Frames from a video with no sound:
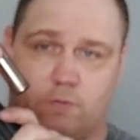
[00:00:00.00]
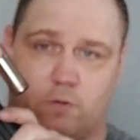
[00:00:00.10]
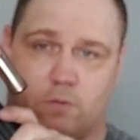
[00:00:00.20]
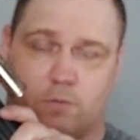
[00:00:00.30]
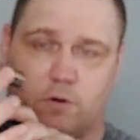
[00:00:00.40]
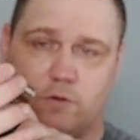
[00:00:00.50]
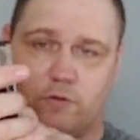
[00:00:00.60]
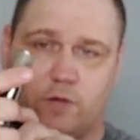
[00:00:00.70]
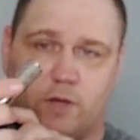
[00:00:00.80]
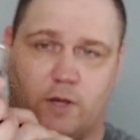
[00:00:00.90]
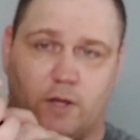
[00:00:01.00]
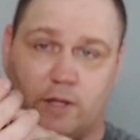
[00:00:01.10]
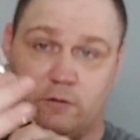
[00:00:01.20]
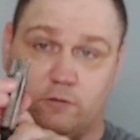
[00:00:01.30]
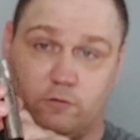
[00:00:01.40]
for birdshot. I
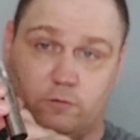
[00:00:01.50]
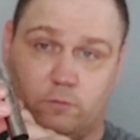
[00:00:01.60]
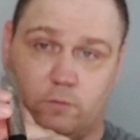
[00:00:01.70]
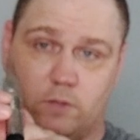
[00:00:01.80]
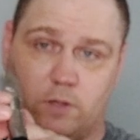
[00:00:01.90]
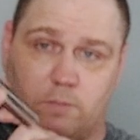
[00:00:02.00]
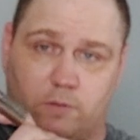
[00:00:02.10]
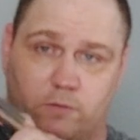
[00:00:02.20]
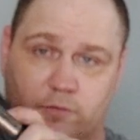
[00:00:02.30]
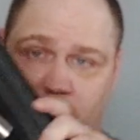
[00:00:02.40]
like to play pigeons